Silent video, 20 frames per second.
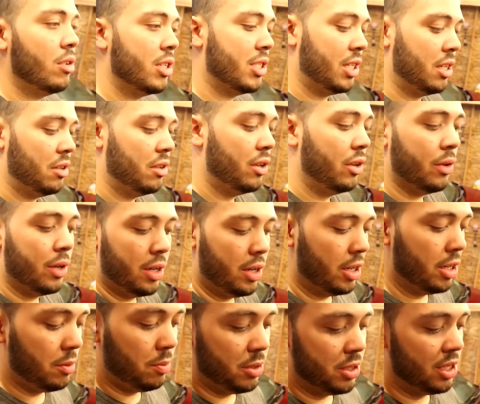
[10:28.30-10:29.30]
because I don't know
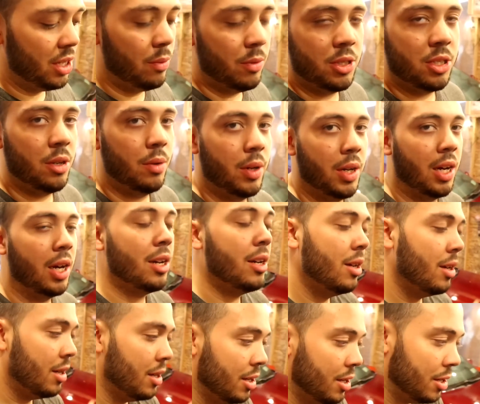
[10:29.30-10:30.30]
100% what's going on,
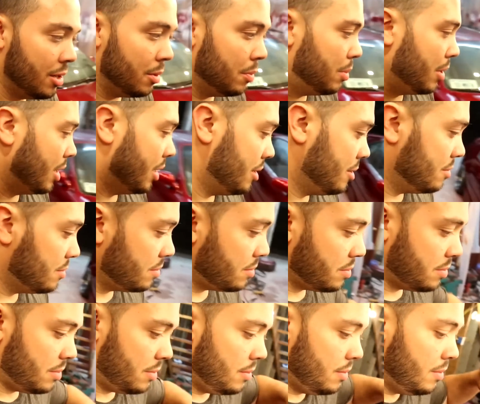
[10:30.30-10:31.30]
but
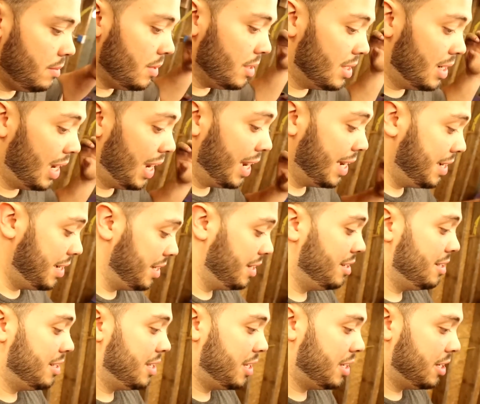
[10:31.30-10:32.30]

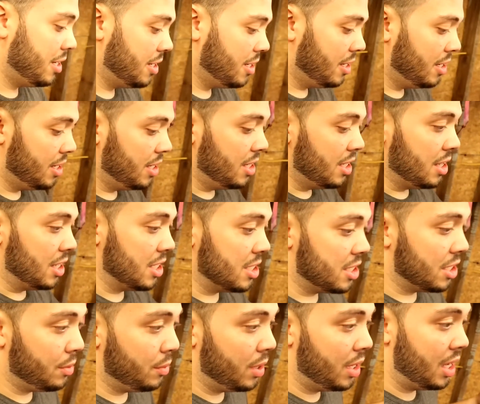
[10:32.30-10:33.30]
ideally this
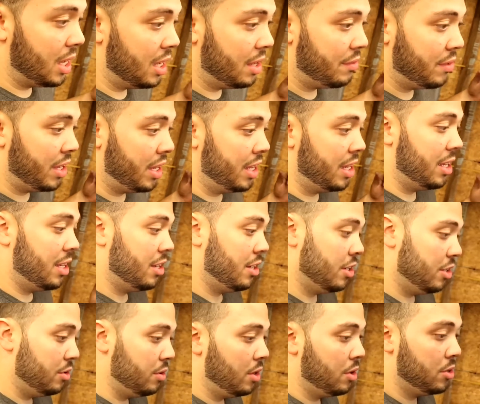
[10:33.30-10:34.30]
thing will have a
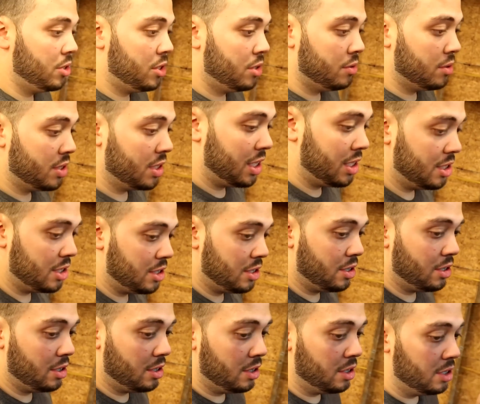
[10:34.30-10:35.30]
new O2
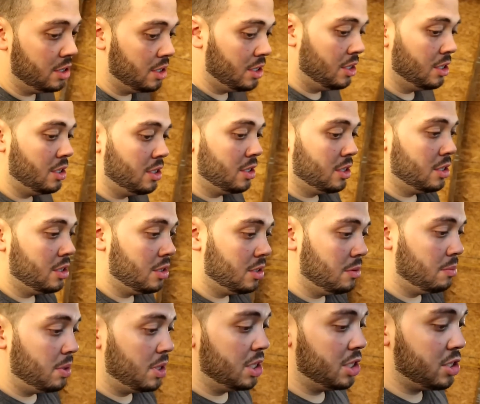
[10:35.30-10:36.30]
sensor,
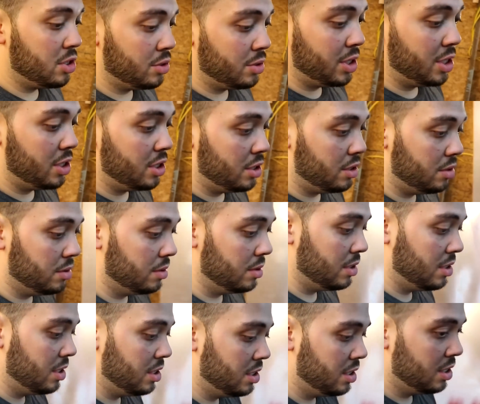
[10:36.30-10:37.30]
be street
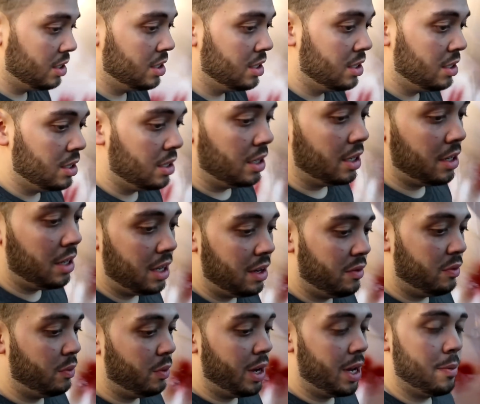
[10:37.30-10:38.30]
tuned, and
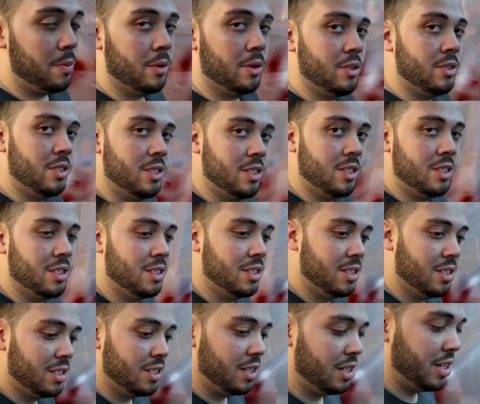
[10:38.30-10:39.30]
have wipers
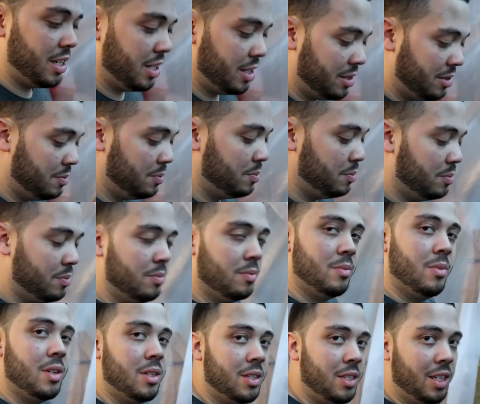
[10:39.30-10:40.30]
and
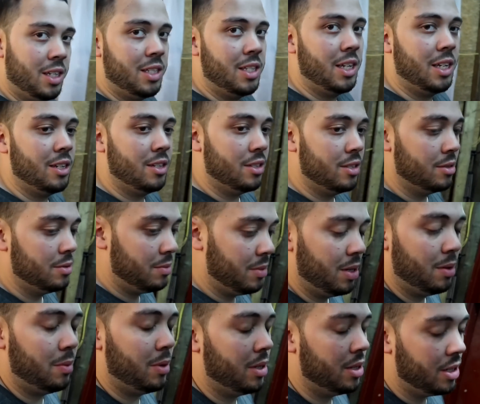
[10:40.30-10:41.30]
detailed
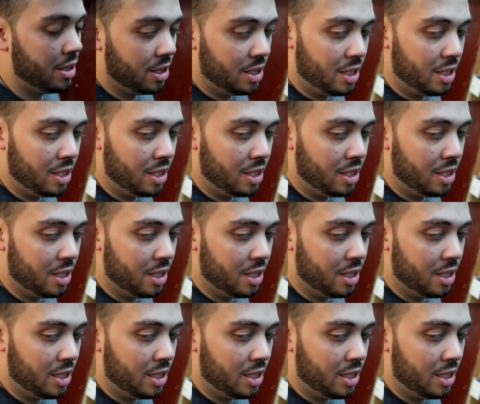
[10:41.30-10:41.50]
maybe.